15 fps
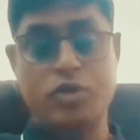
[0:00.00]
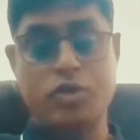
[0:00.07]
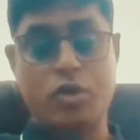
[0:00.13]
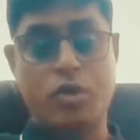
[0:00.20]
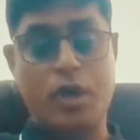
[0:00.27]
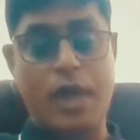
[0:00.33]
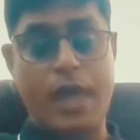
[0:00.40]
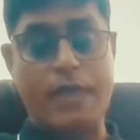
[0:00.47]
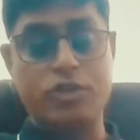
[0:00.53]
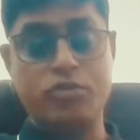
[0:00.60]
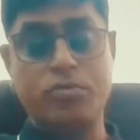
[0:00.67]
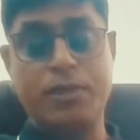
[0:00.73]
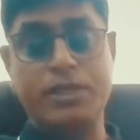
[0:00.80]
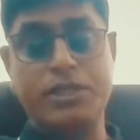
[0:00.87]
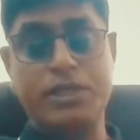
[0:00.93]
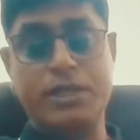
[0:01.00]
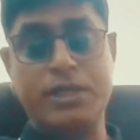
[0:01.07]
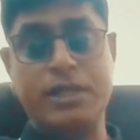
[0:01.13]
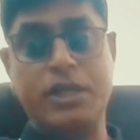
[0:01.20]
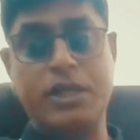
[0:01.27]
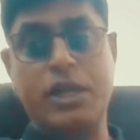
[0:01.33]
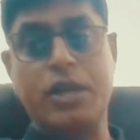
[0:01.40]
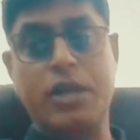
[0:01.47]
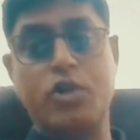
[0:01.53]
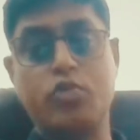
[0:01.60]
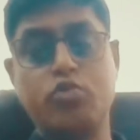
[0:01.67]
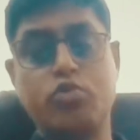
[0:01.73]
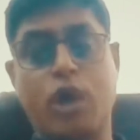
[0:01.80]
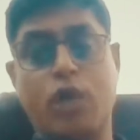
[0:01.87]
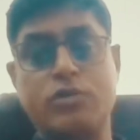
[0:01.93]
So, as you mentioned that in
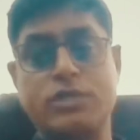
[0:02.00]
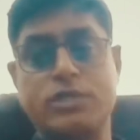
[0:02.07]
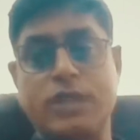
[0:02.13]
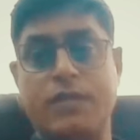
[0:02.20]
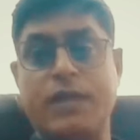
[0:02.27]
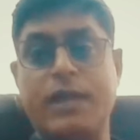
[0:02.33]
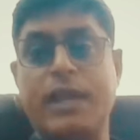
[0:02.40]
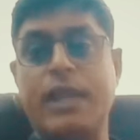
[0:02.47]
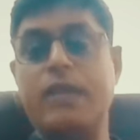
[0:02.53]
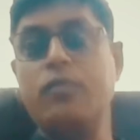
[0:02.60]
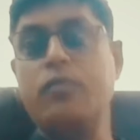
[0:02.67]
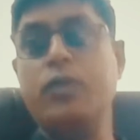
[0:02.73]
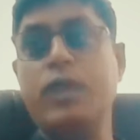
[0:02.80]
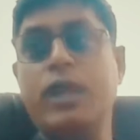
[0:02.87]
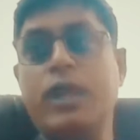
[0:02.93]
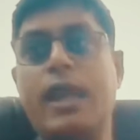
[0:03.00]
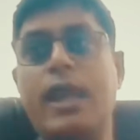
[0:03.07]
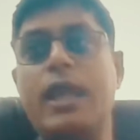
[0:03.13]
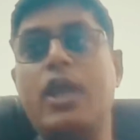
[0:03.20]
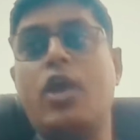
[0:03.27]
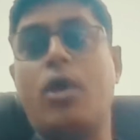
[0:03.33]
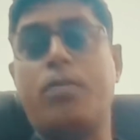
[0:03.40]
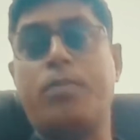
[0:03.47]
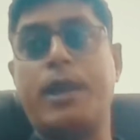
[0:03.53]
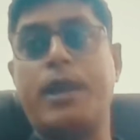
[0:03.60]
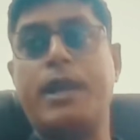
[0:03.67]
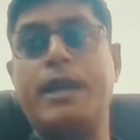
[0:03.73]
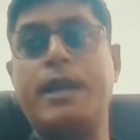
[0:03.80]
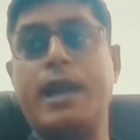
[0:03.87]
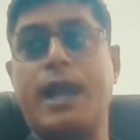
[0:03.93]
2017, we
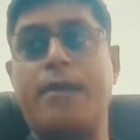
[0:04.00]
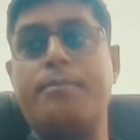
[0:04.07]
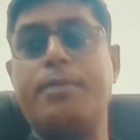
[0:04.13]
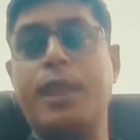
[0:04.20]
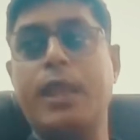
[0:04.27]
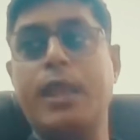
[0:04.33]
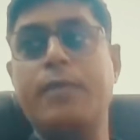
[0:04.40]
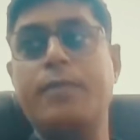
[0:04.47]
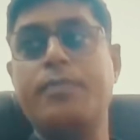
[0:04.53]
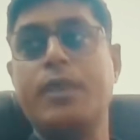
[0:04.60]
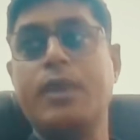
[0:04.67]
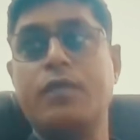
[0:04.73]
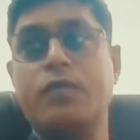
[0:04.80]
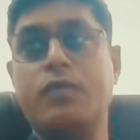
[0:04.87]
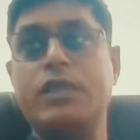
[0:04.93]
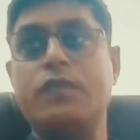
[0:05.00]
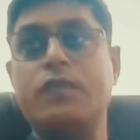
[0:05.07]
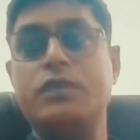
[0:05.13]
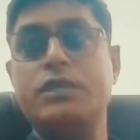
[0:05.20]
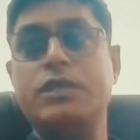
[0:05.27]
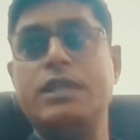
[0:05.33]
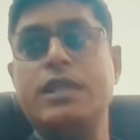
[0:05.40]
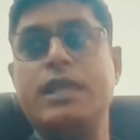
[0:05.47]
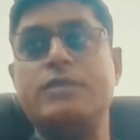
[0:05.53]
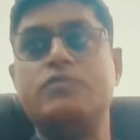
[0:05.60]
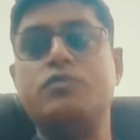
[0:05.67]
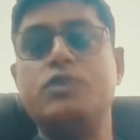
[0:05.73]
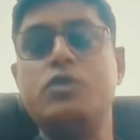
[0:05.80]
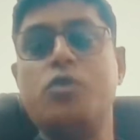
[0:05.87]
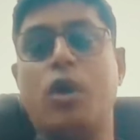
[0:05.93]
incorporated the company with the vision,
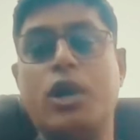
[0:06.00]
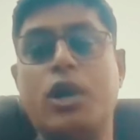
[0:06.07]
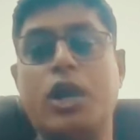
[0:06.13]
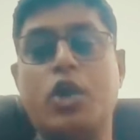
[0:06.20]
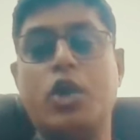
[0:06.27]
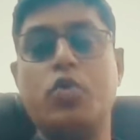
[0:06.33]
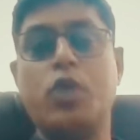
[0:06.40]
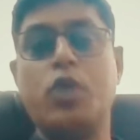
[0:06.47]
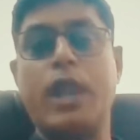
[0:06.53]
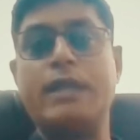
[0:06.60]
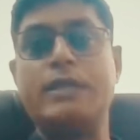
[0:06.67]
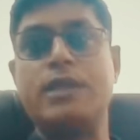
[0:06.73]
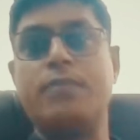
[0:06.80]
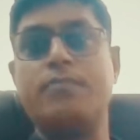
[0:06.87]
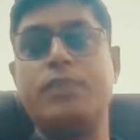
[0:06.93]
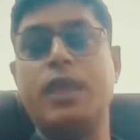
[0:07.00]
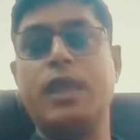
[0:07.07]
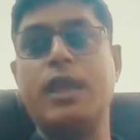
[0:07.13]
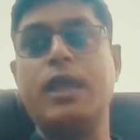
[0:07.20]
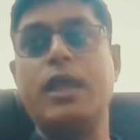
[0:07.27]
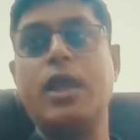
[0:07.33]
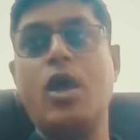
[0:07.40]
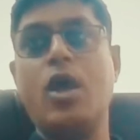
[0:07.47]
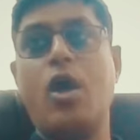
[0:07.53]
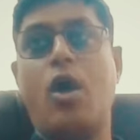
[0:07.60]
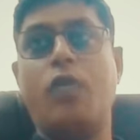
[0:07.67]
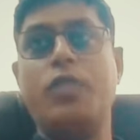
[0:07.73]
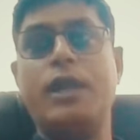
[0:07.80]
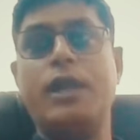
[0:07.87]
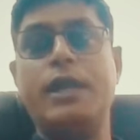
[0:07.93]
yes, we wanted to create something
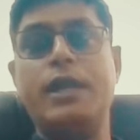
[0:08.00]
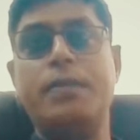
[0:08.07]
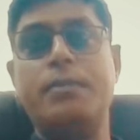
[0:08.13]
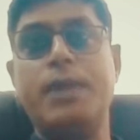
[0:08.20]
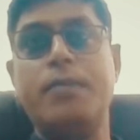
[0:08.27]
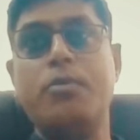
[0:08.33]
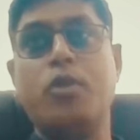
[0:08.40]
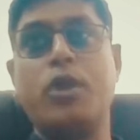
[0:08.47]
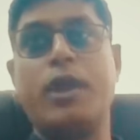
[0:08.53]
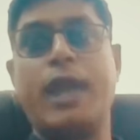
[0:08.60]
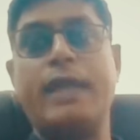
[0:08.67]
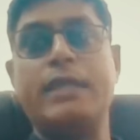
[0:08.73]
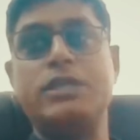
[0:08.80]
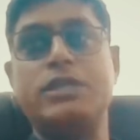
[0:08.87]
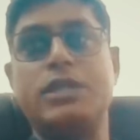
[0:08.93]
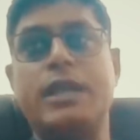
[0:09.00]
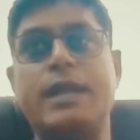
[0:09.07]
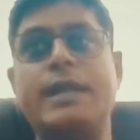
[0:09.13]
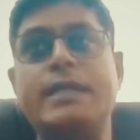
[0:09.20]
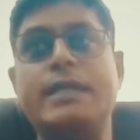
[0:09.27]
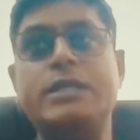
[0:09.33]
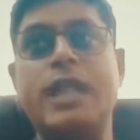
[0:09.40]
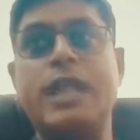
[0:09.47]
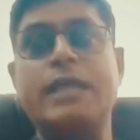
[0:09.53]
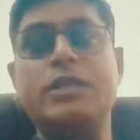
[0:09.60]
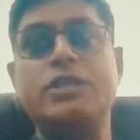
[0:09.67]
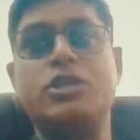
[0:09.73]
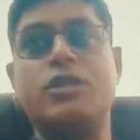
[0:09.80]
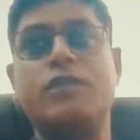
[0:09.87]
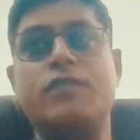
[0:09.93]
on the democratization and
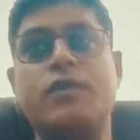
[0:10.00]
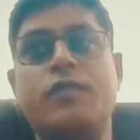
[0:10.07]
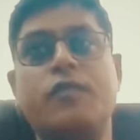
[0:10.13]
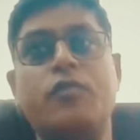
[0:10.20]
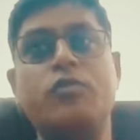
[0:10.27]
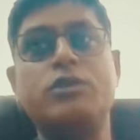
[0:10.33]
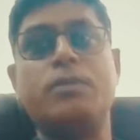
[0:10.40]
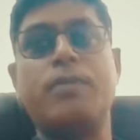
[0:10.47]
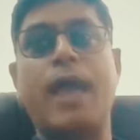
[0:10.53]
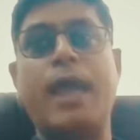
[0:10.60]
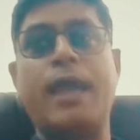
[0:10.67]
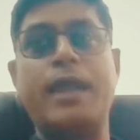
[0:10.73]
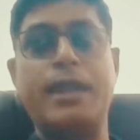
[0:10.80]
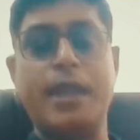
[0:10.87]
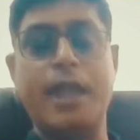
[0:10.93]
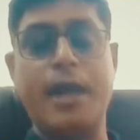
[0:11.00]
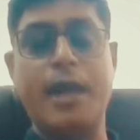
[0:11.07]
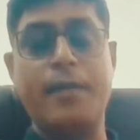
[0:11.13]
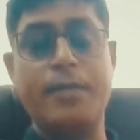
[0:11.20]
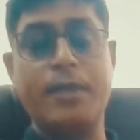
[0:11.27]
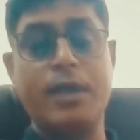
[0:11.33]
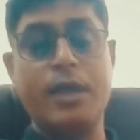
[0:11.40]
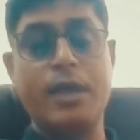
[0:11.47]
digitalization of the fuel supply in India.